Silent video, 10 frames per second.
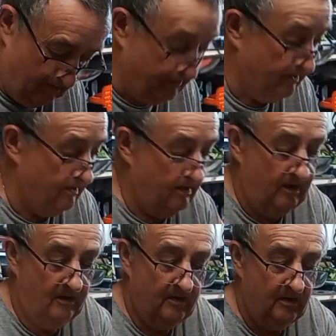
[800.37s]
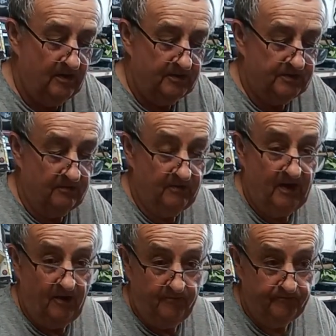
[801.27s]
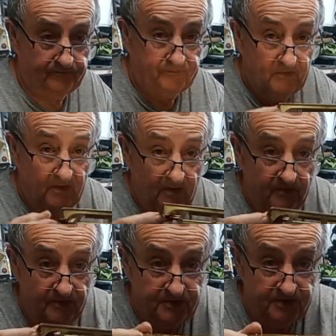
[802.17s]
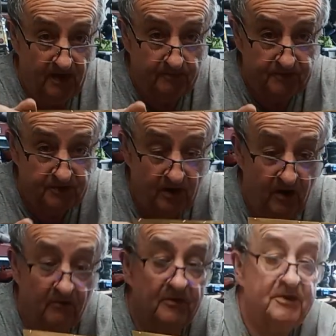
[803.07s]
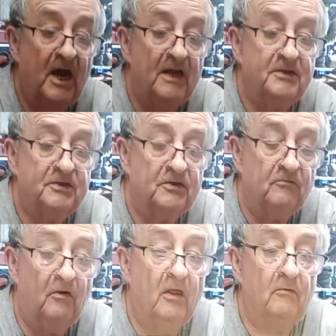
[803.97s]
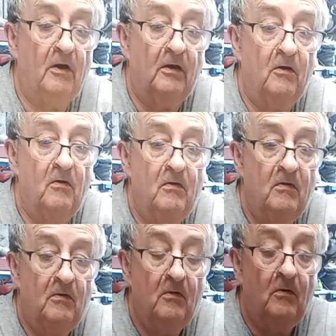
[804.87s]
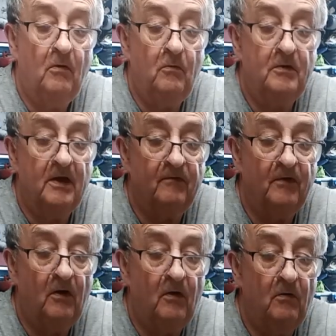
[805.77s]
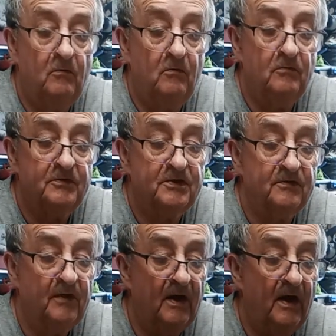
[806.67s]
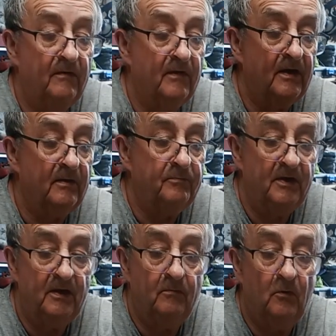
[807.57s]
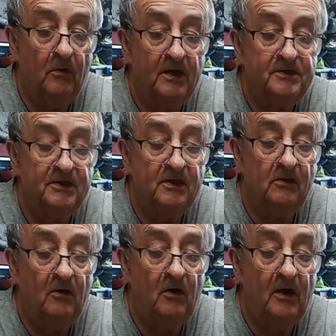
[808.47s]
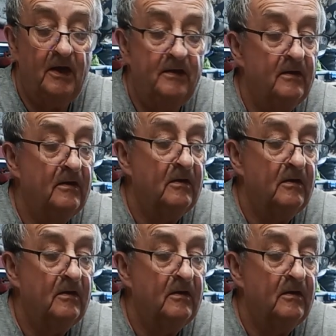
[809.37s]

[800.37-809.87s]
up in there. So now the steps are attached right the way along. All the other holes there, they appear more or less in line